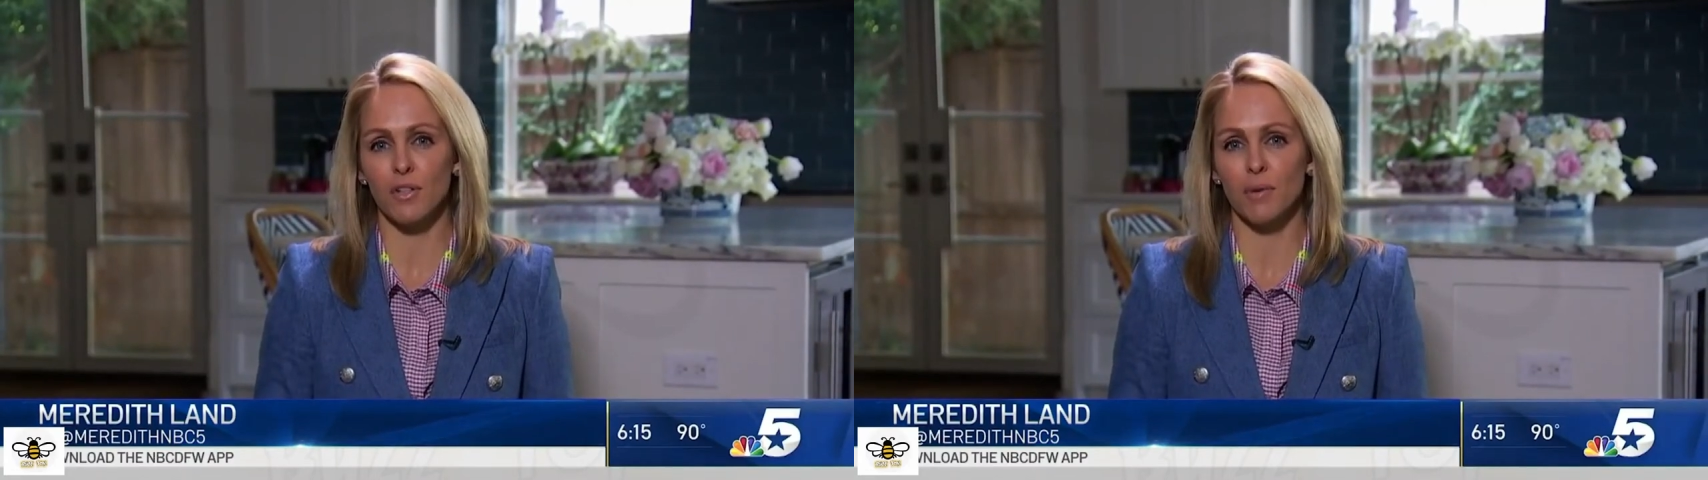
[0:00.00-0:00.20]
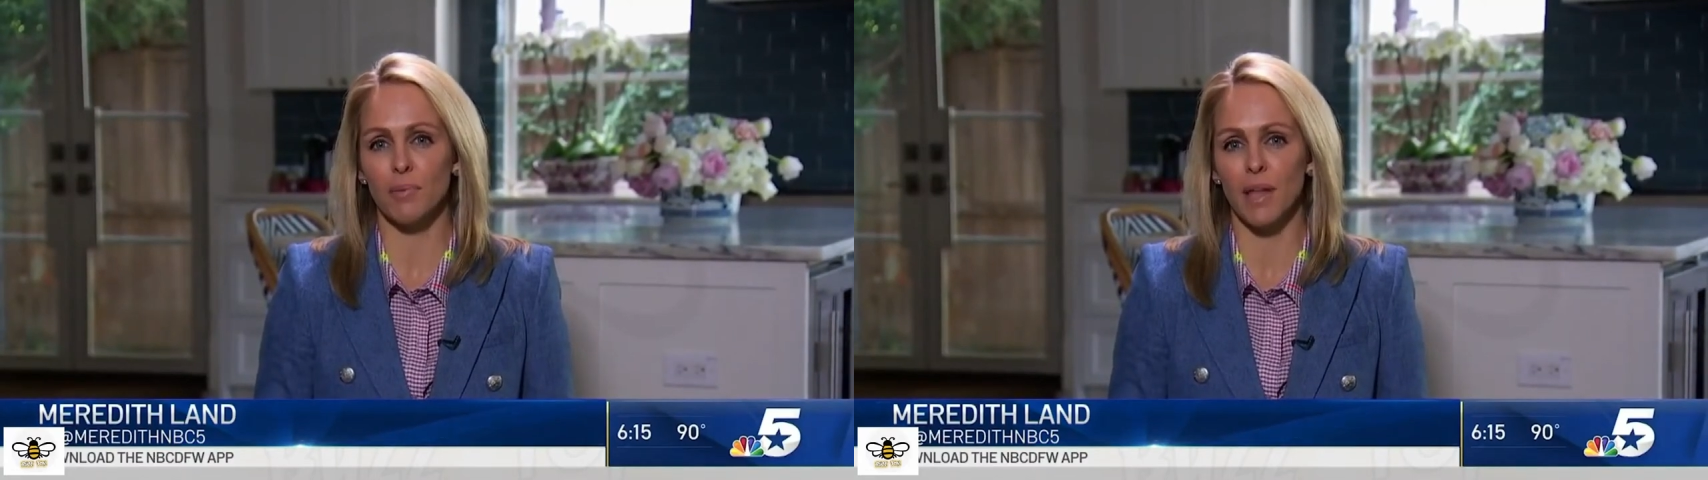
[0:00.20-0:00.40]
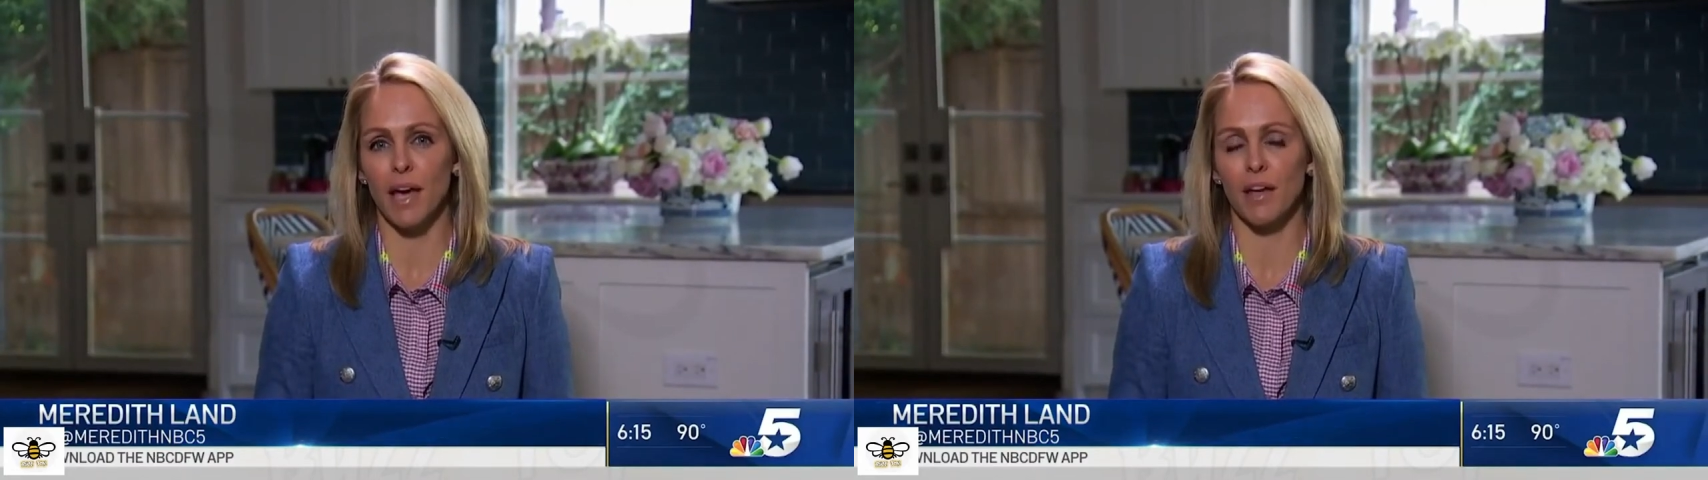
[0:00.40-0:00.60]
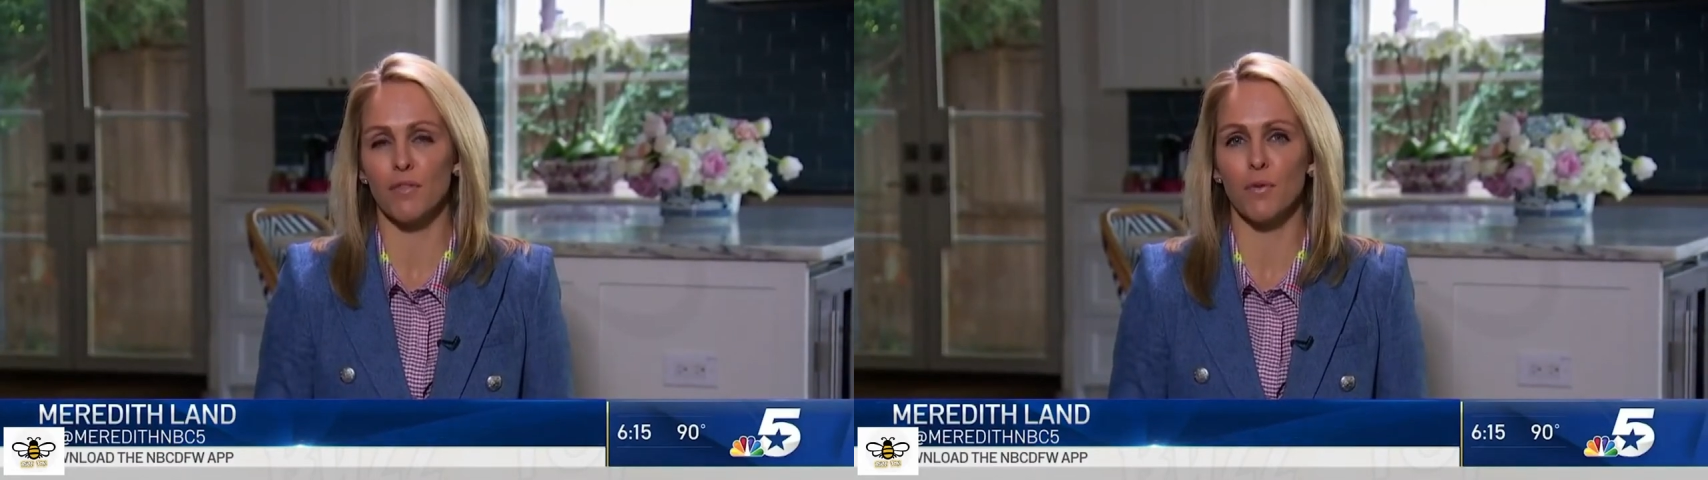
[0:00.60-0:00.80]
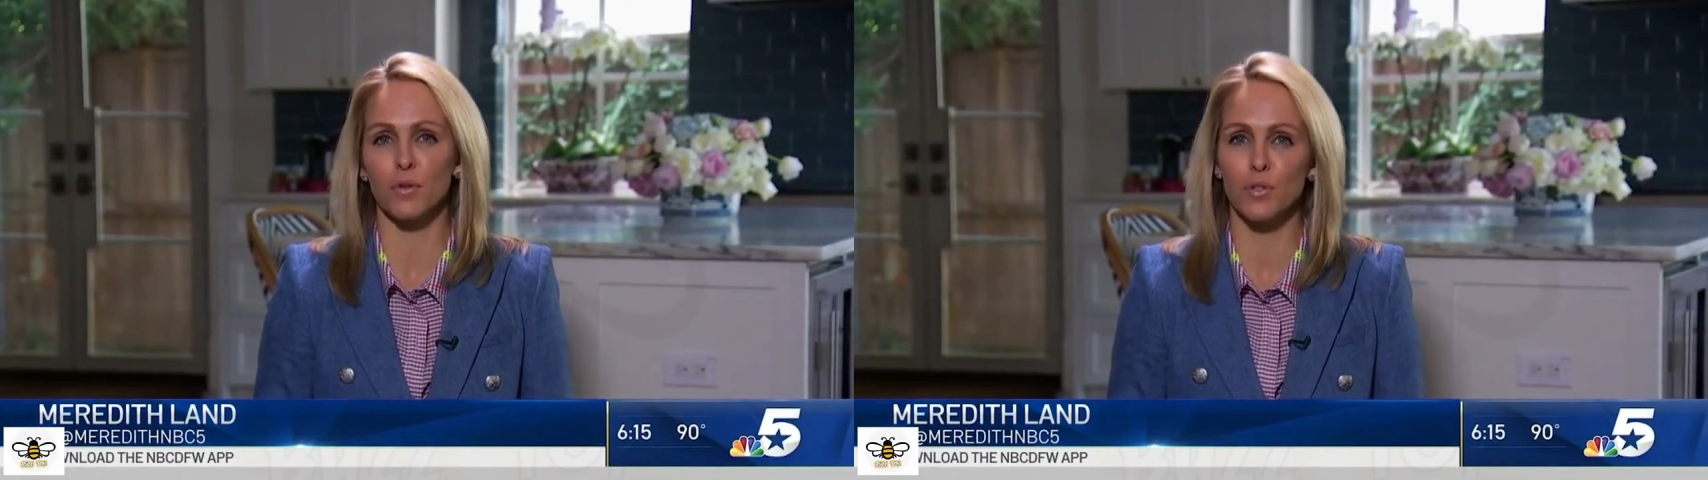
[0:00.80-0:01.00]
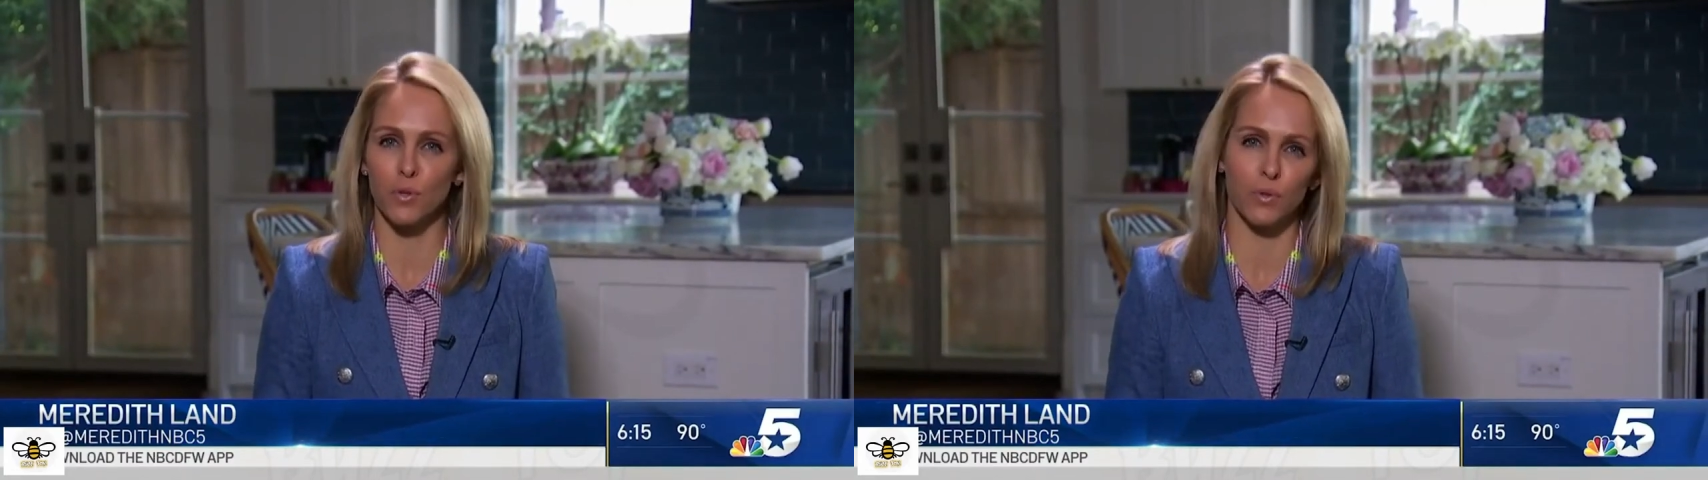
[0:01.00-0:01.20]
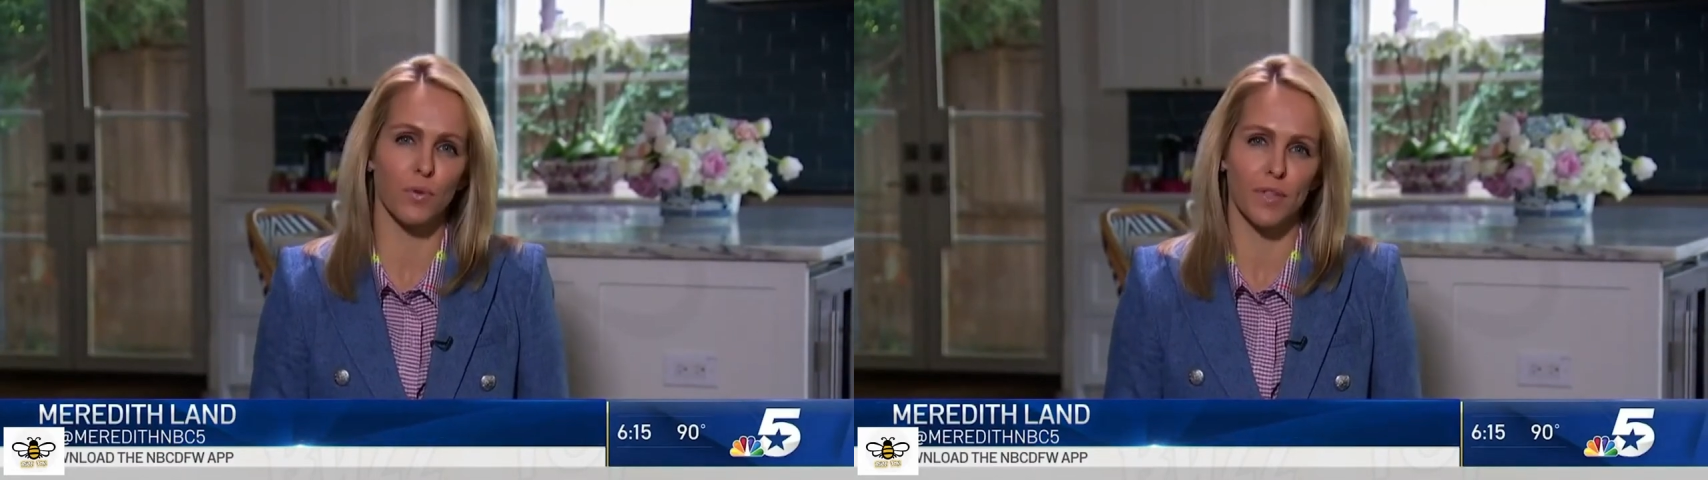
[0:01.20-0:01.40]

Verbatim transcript: to plan for school